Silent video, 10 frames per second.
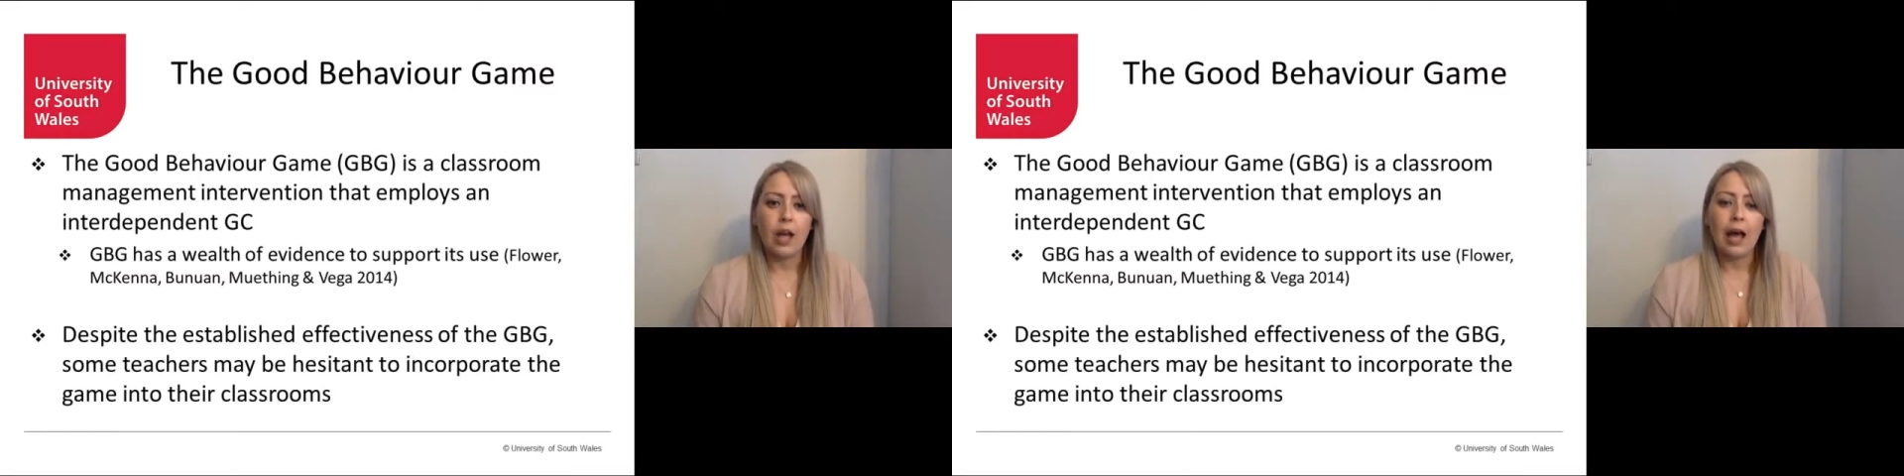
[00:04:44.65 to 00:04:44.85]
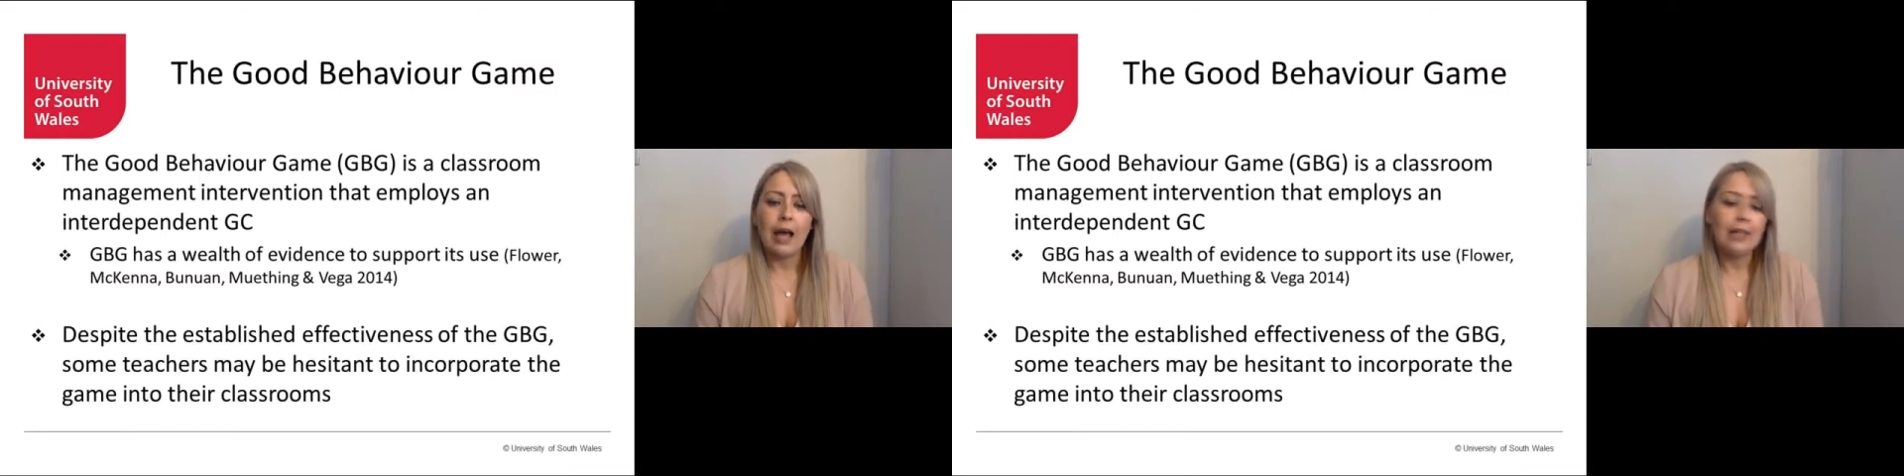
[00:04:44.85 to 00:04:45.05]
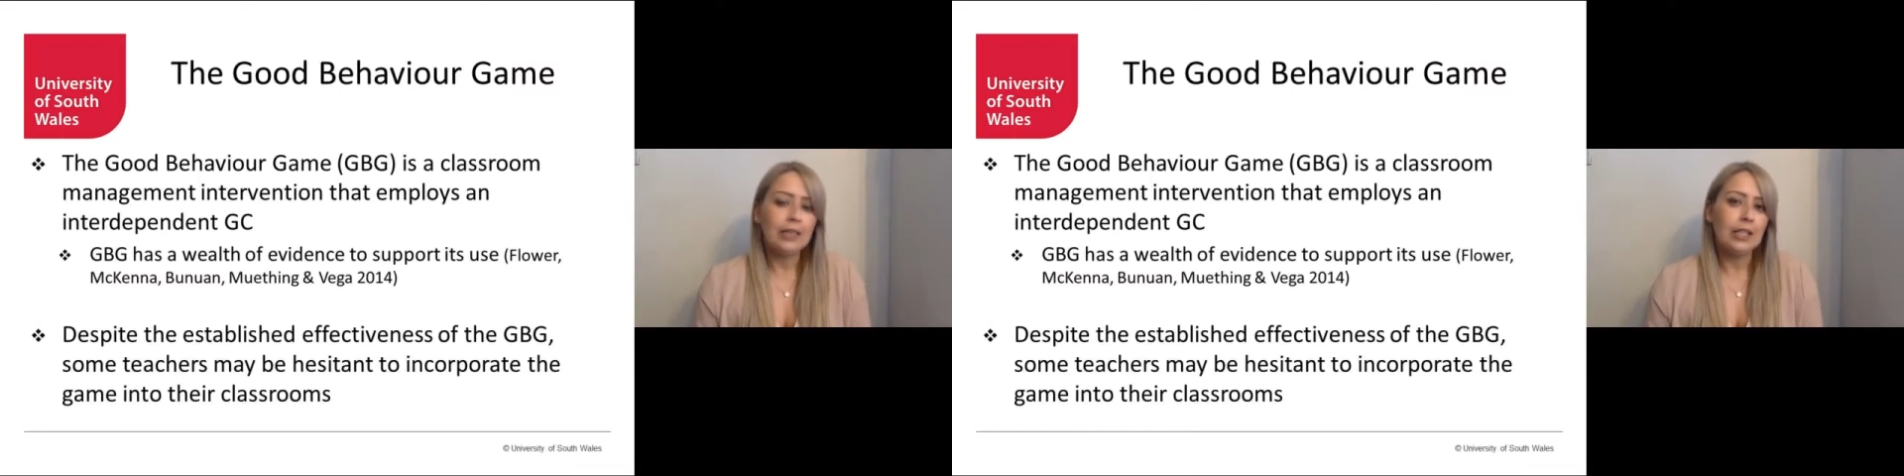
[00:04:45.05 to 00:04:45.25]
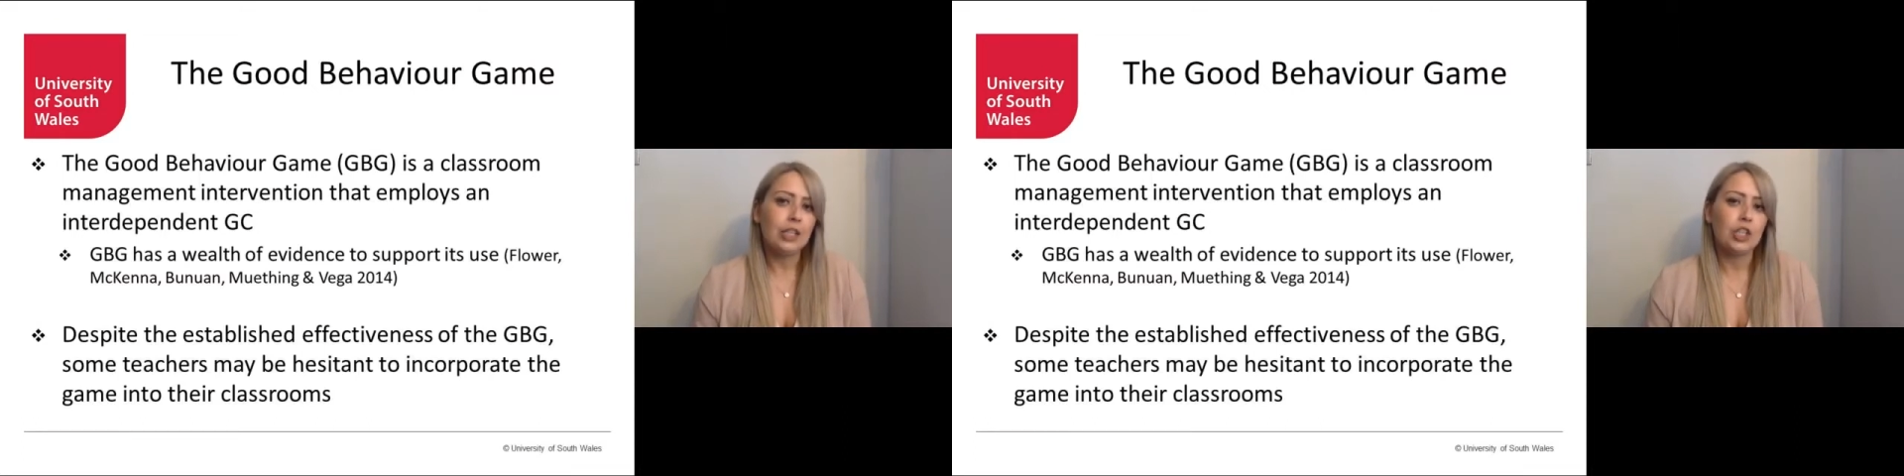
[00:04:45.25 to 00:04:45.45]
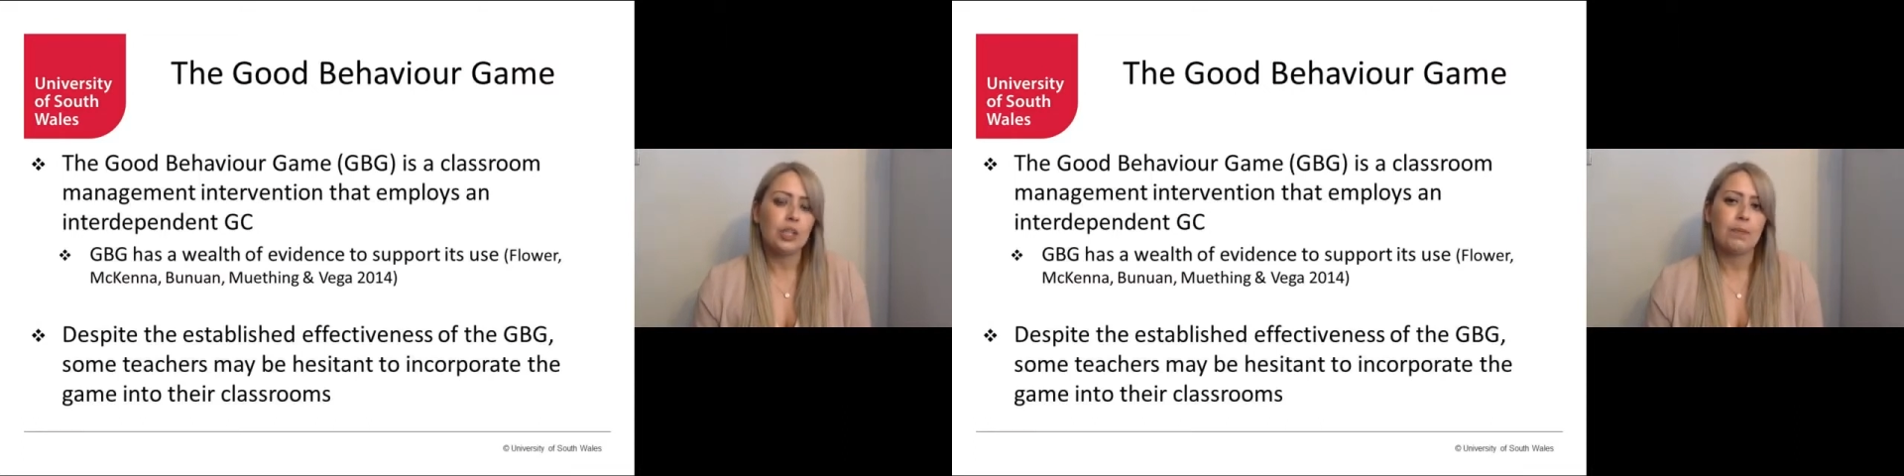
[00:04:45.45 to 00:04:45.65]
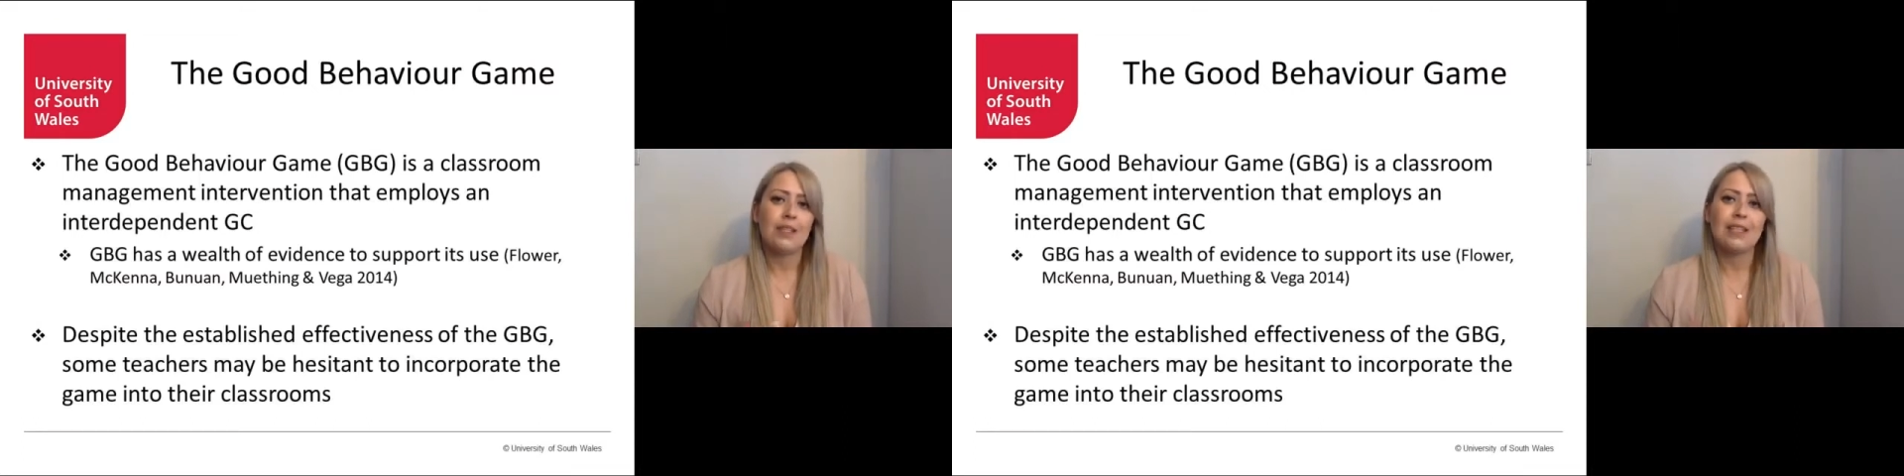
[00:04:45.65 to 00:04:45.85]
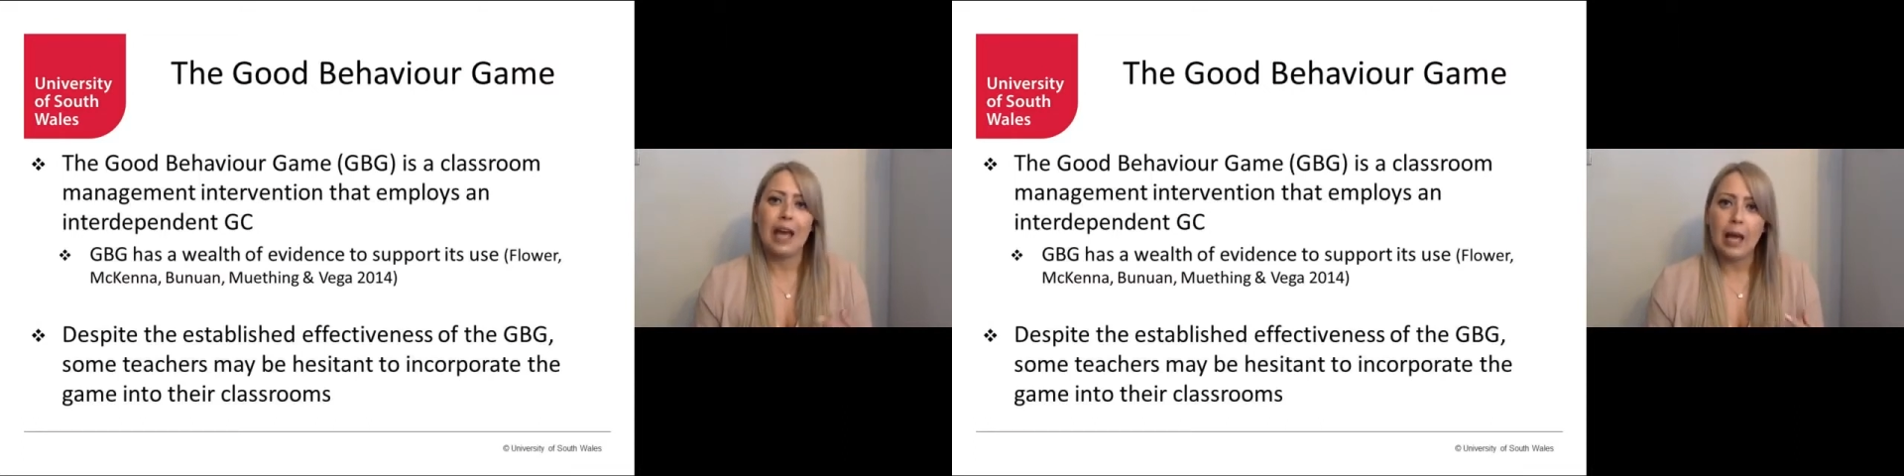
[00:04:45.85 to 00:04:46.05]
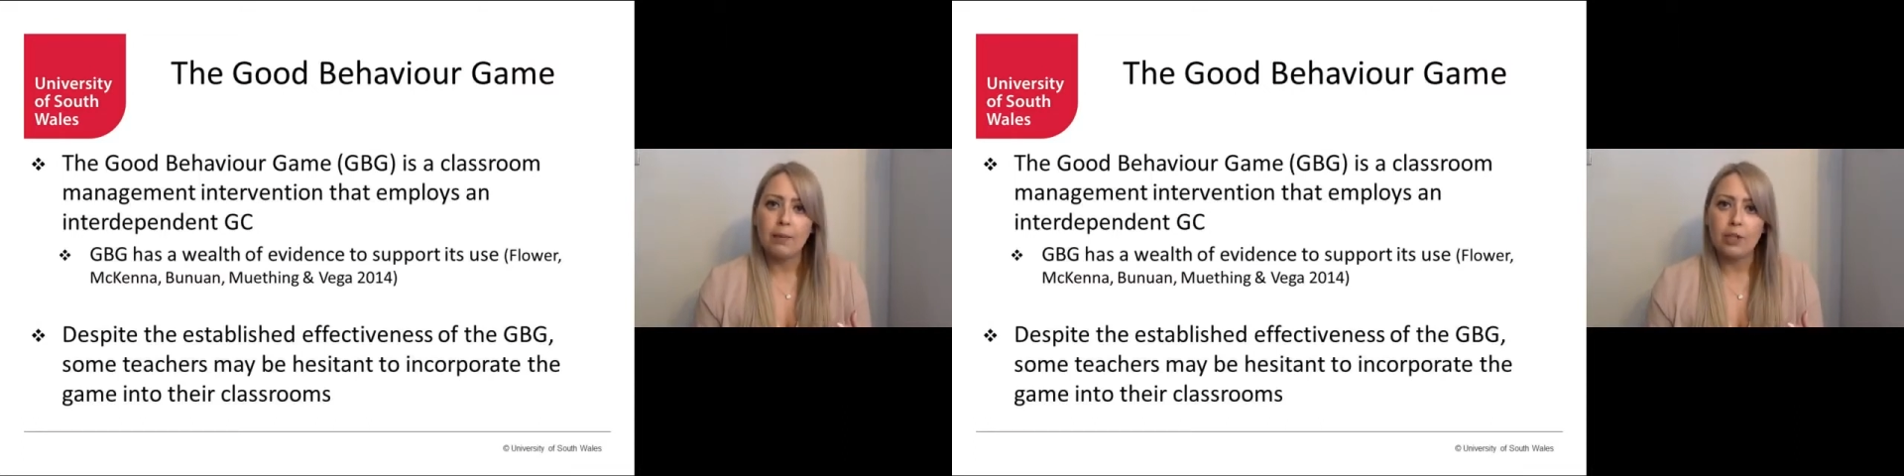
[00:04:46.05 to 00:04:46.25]
As teachers'
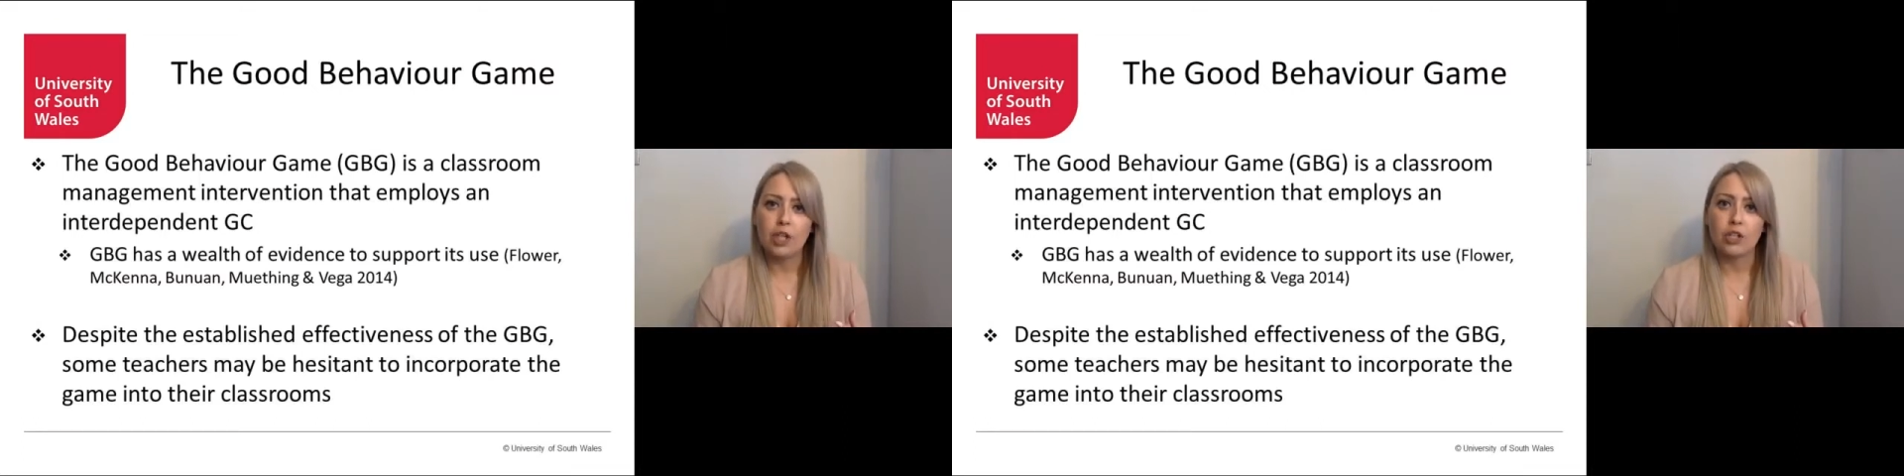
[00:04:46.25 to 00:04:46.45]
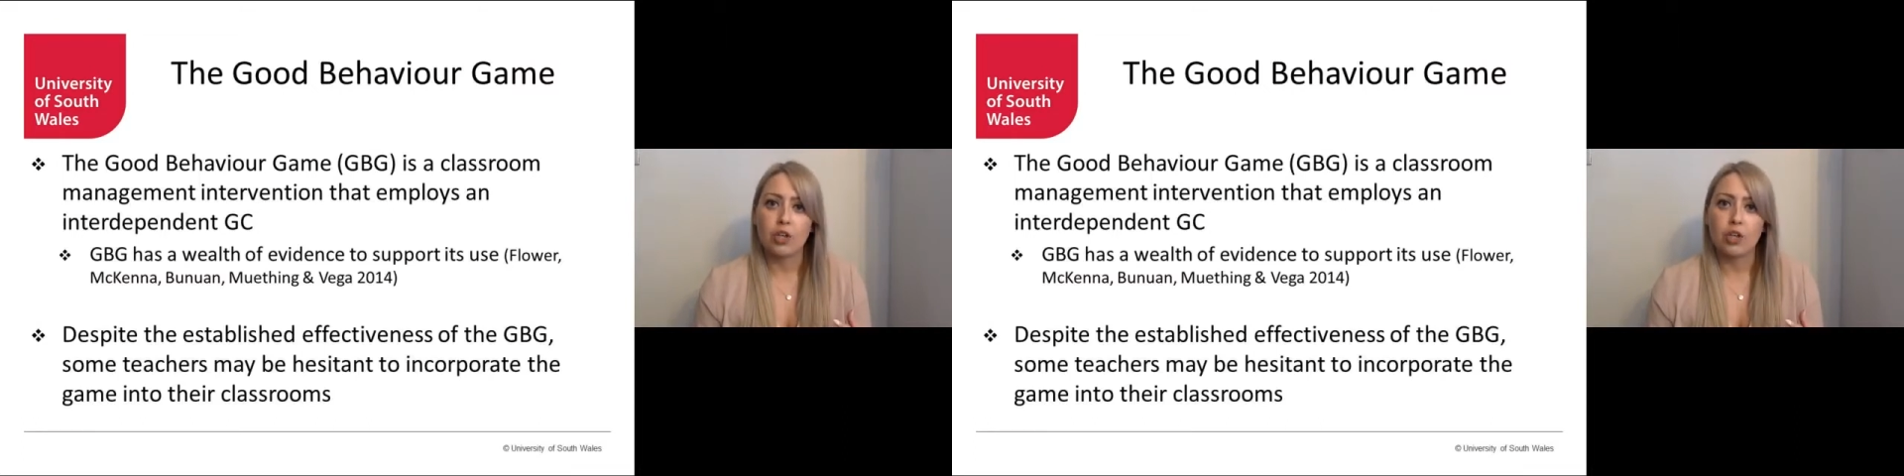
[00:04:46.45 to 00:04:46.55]
perceptions